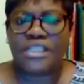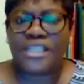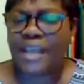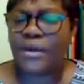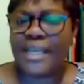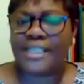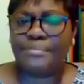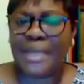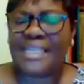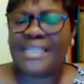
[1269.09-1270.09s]

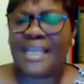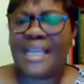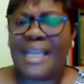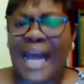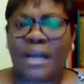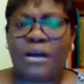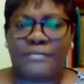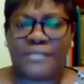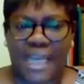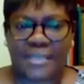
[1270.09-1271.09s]
Shallowness means lack
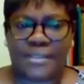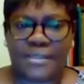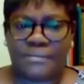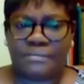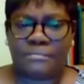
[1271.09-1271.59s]
of depth.